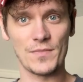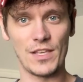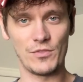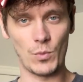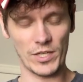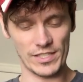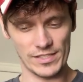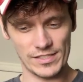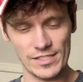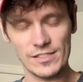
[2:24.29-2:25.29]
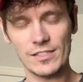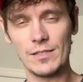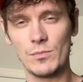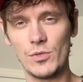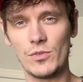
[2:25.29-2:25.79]
If you want to consistently
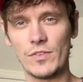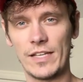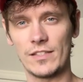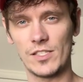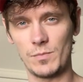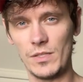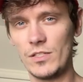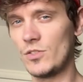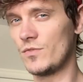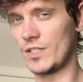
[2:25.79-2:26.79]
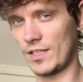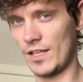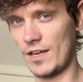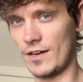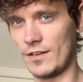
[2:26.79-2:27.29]
move at the speed you've
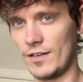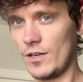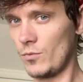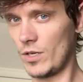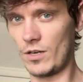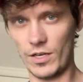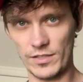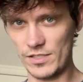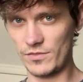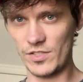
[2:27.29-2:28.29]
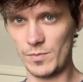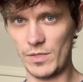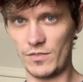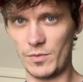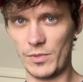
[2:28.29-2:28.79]
declared, regardless of the
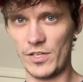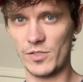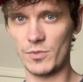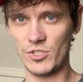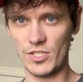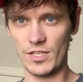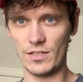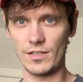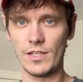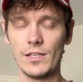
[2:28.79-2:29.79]
speed of the player's machine,